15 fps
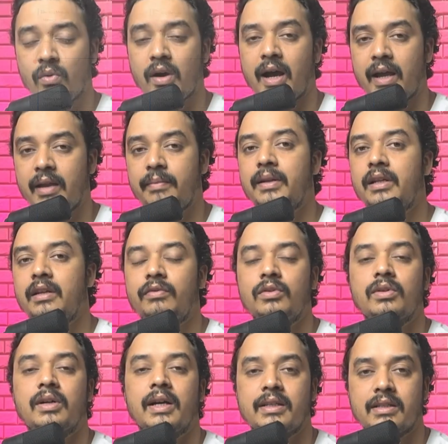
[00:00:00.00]
I believe you
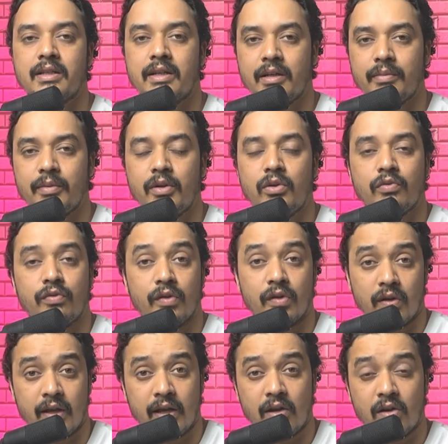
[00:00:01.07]
guys are able to
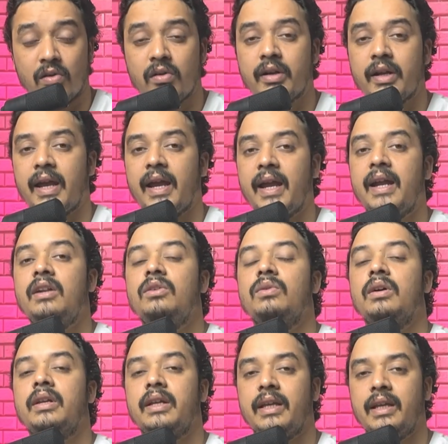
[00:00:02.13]
follow along and you
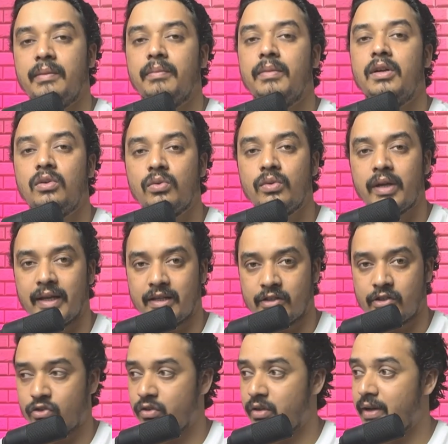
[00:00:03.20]
are able to
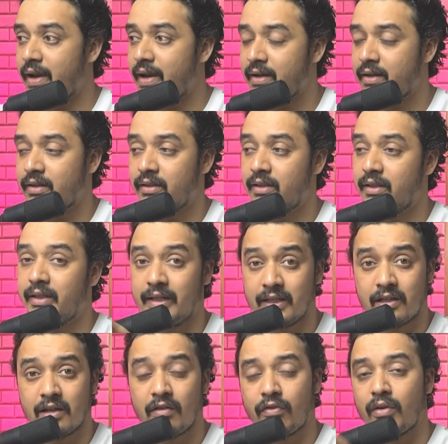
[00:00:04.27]
extract the
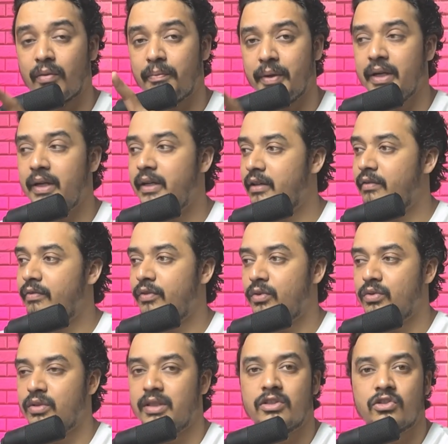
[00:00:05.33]
data from PDF
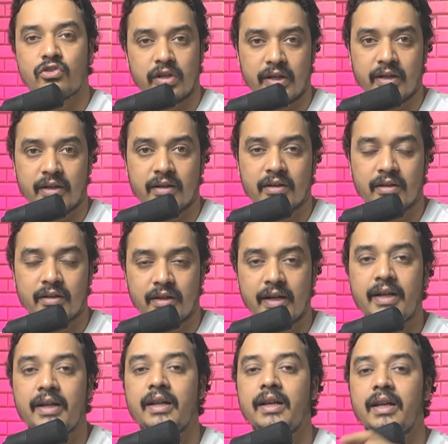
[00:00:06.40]
using string,
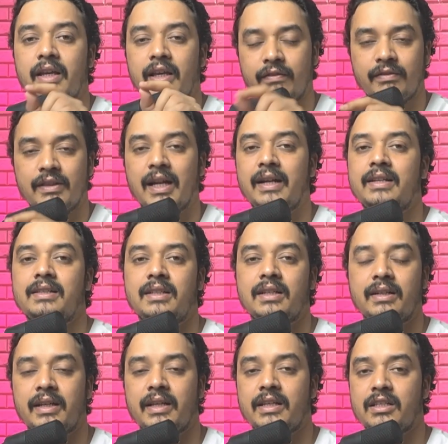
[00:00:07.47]
right? If that is the
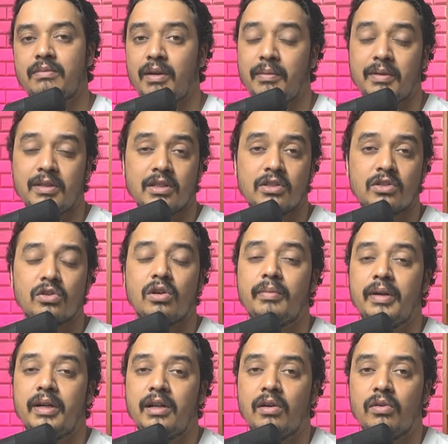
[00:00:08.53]
case, maybe just
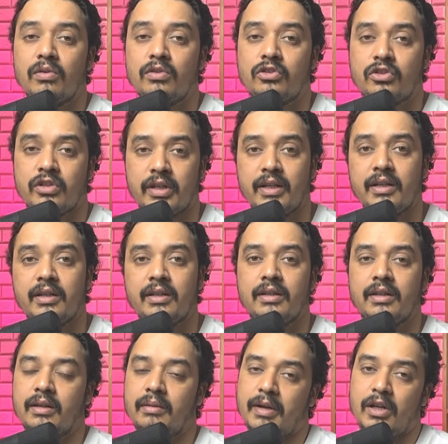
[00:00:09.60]
comment down string
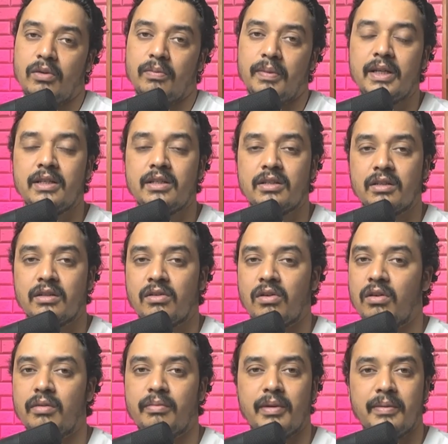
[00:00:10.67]
manipulation,
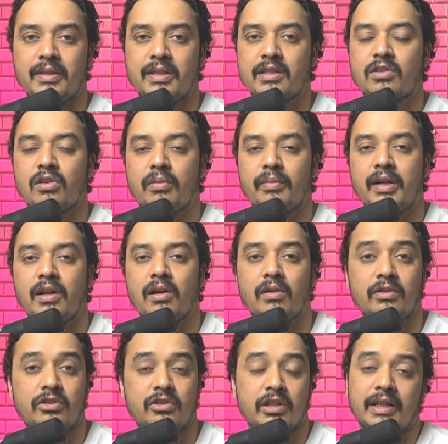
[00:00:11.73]
or maybe just comment down
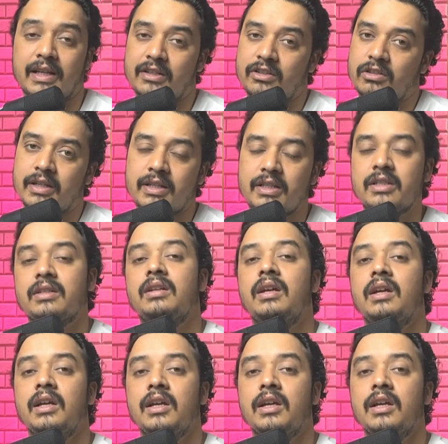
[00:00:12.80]
string extraction.